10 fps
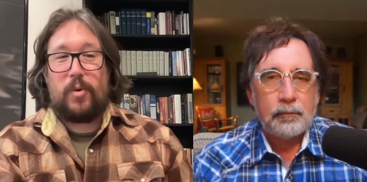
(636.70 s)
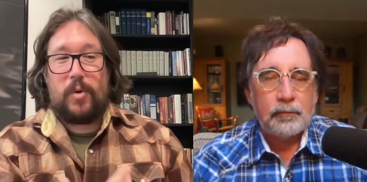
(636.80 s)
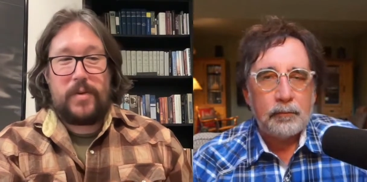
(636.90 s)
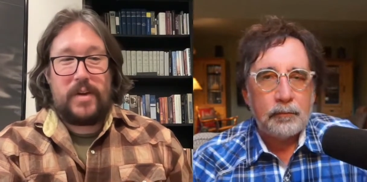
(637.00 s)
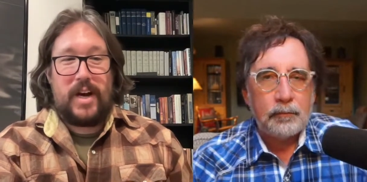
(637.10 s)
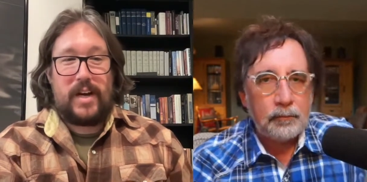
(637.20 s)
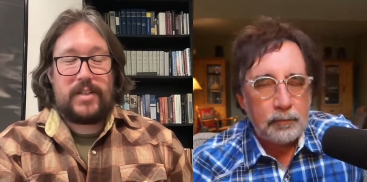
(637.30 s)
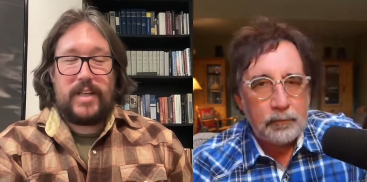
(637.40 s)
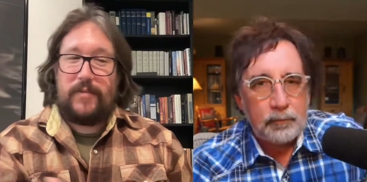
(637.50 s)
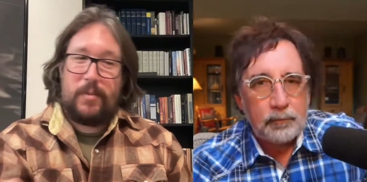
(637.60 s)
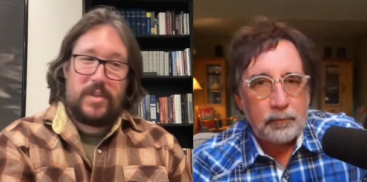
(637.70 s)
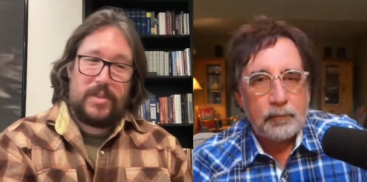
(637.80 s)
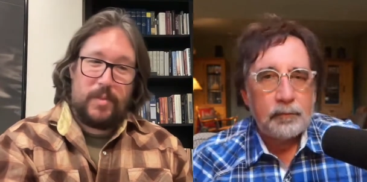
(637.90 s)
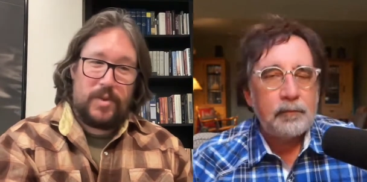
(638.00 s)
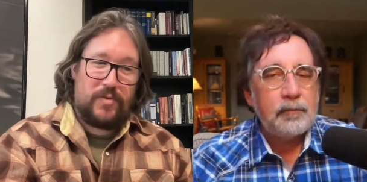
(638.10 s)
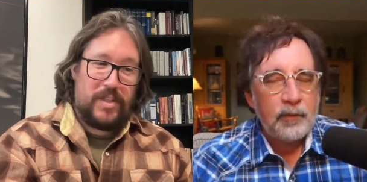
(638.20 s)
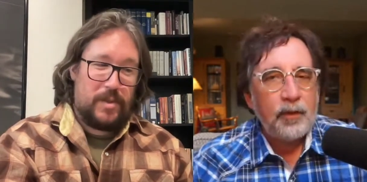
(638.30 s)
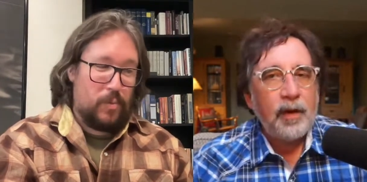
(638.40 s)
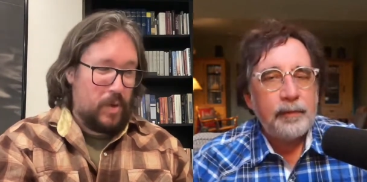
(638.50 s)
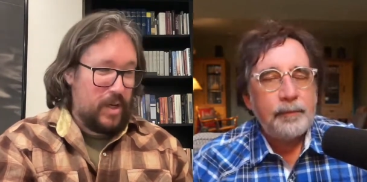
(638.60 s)
Speaker 1: Orthodox, even with his most
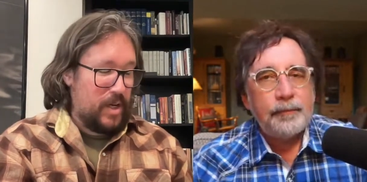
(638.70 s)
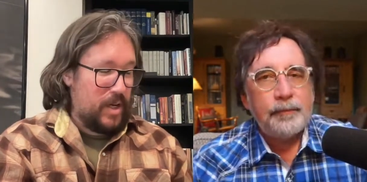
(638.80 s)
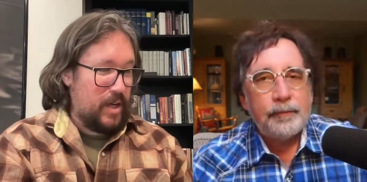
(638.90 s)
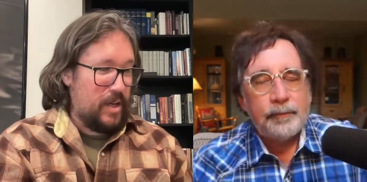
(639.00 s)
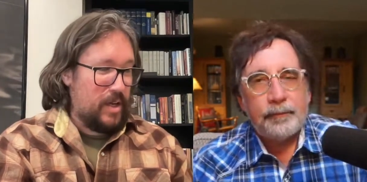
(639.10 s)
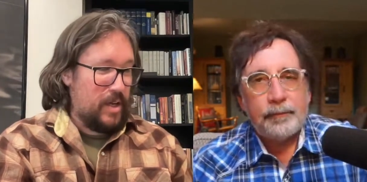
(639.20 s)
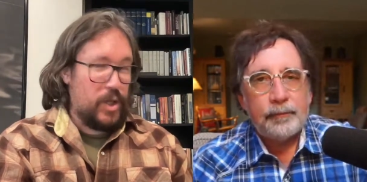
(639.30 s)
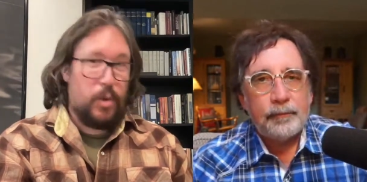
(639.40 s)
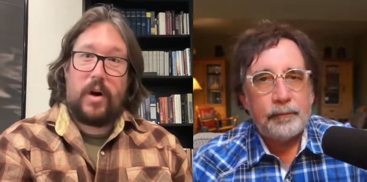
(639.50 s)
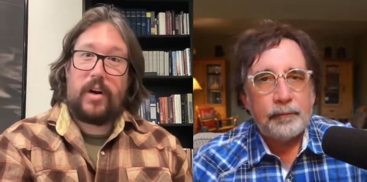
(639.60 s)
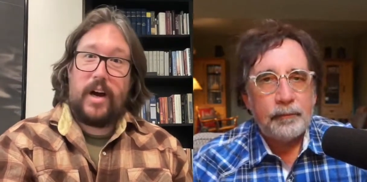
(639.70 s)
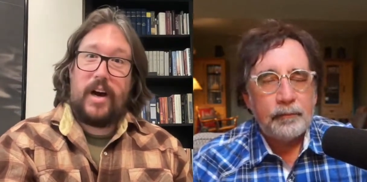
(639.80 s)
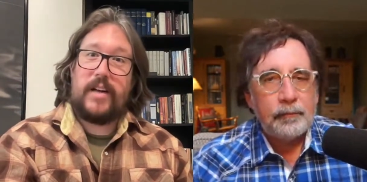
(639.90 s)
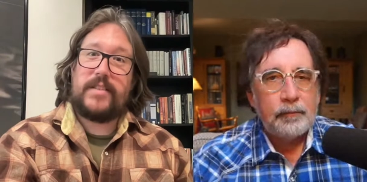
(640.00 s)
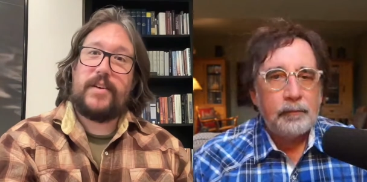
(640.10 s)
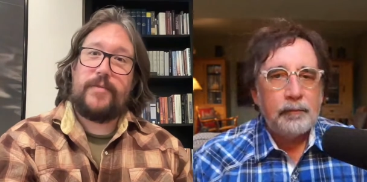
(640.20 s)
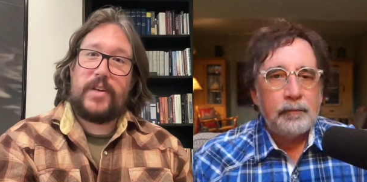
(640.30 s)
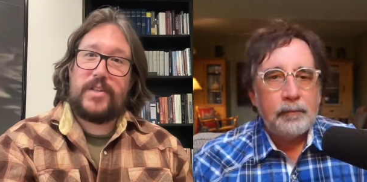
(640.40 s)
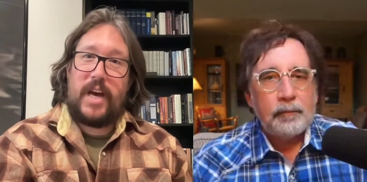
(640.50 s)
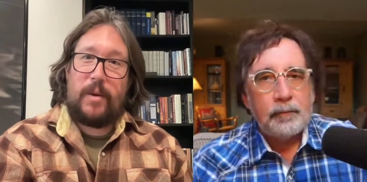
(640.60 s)
recent right. one, uh, You Are Gods. I
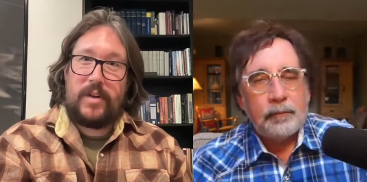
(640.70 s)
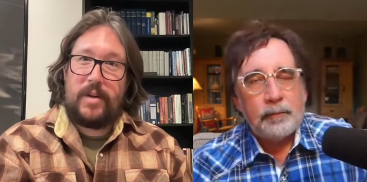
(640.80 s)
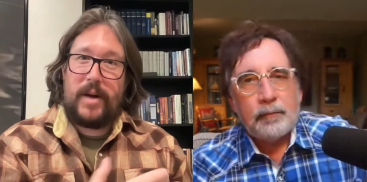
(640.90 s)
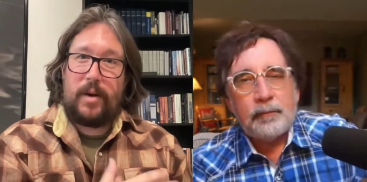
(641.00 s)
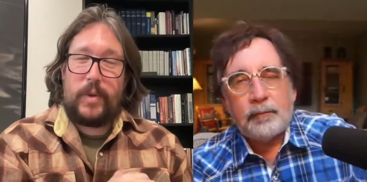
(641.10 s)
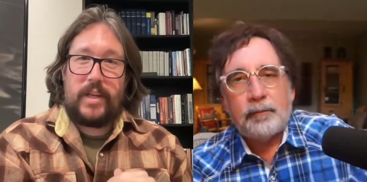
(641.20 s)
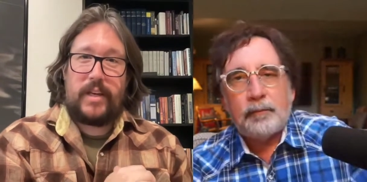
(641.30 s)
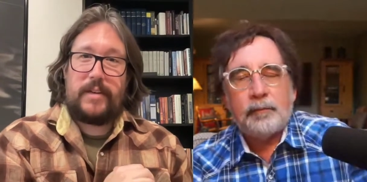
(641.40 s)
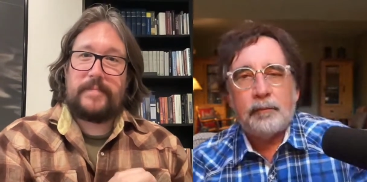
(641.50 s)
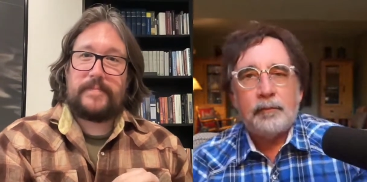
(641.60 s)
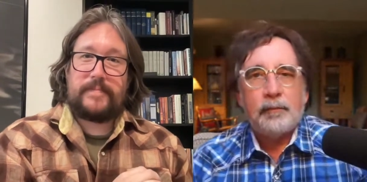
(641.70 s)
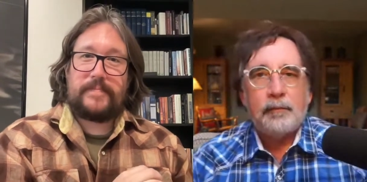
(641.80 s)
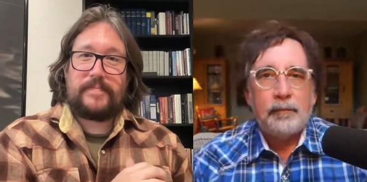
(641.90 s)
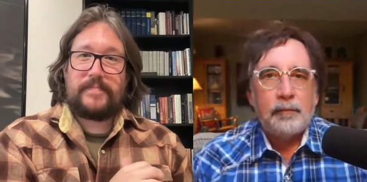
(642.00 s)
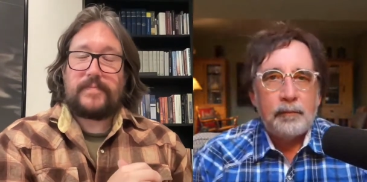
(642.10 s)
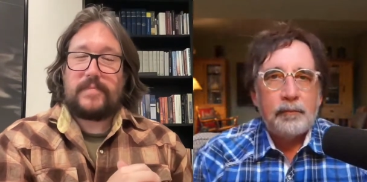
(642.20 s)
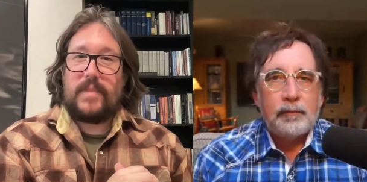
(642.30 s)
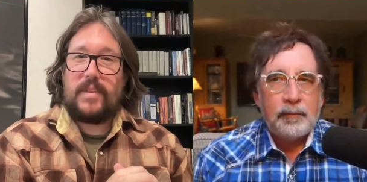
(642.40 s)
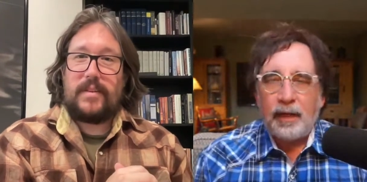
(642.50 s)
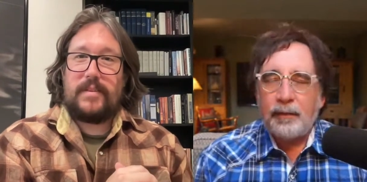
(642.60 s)
finished that one in about a week.
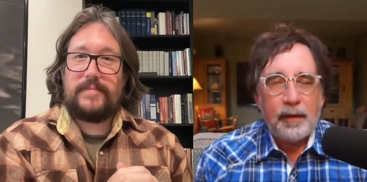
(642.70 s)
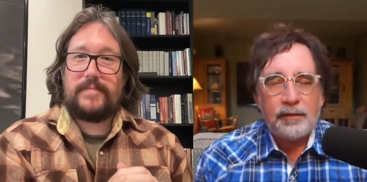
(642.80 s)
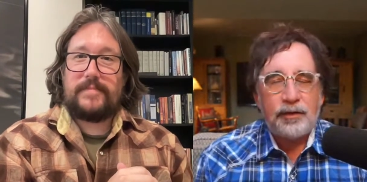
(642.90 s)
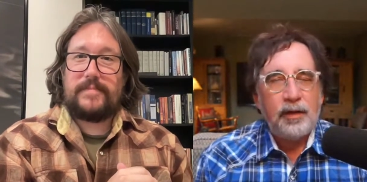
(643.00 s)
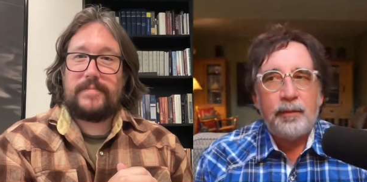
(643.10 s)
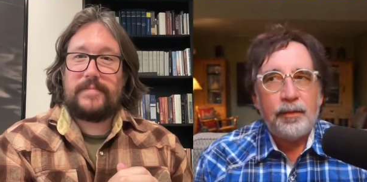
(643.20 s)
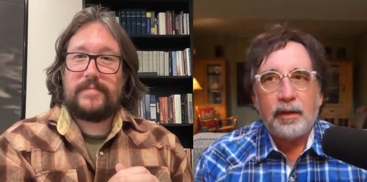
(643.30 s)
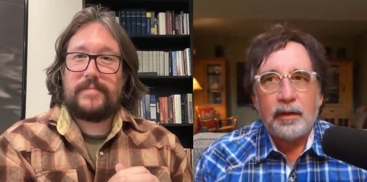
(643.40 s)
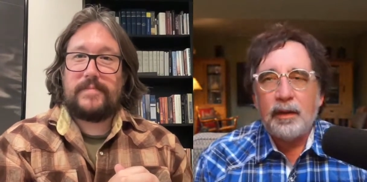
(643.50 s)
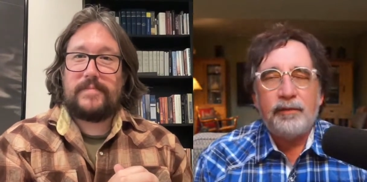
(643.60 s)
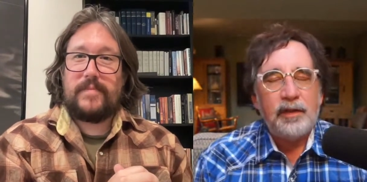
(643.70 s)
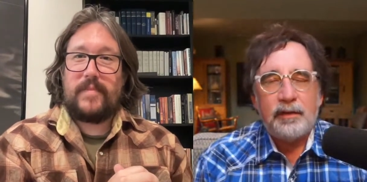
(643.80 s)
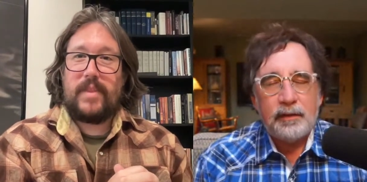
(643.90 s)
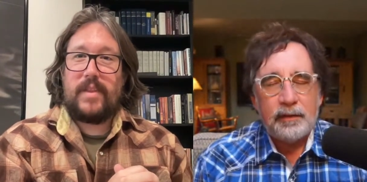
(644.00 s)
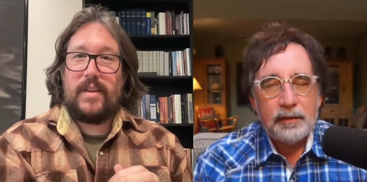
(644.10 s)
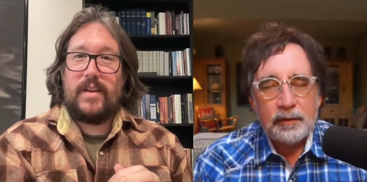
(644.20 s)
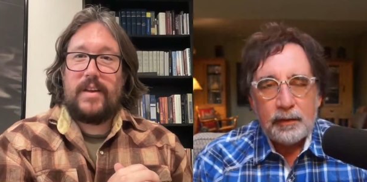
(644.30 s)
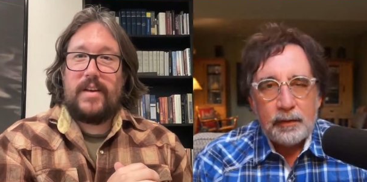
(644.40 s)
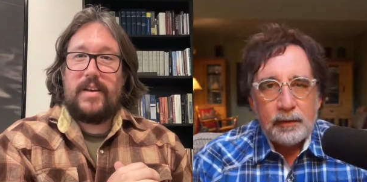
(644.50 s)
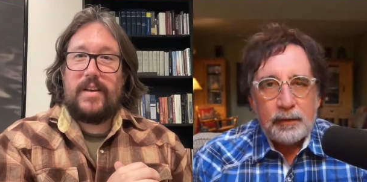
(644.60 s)
Speaker 2: Yeah, that's a great book. I loved it.
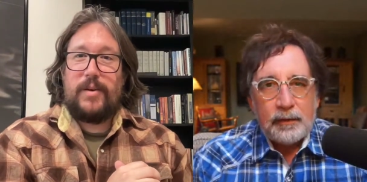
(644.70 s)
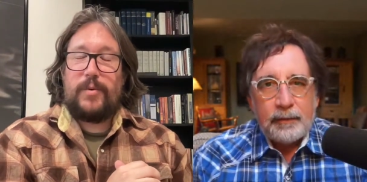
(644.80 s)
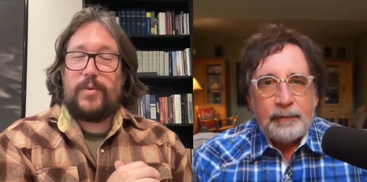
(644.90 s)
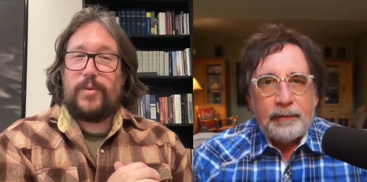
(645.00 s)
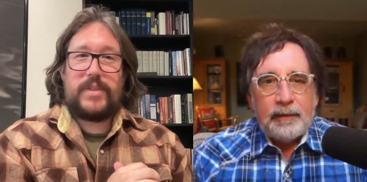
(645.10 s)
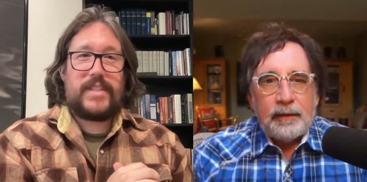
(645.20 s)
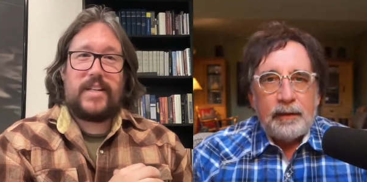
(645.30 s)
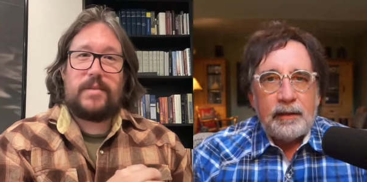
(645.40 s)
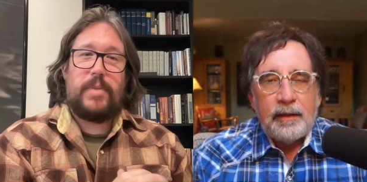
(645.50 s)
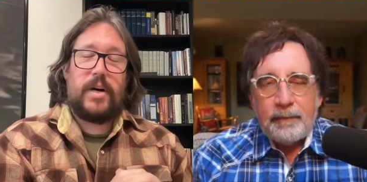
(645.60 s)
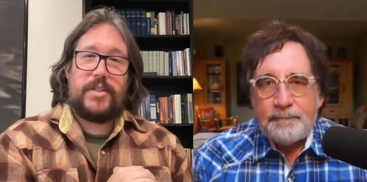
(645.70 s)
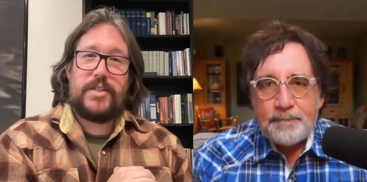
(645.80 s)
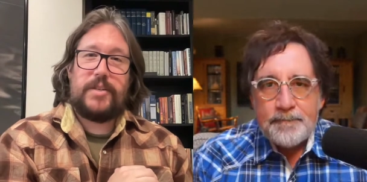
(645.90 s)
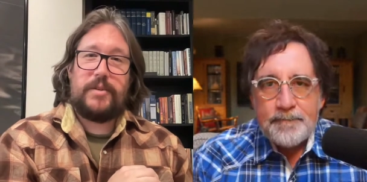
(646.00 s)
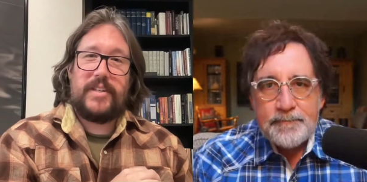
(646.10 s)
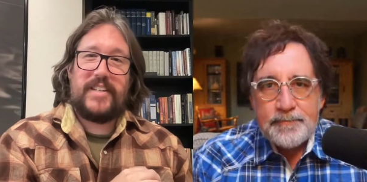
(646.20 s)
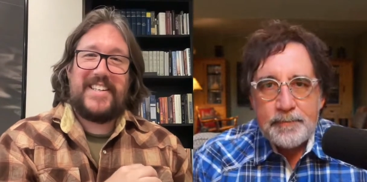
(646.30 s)
It's got some punch to it.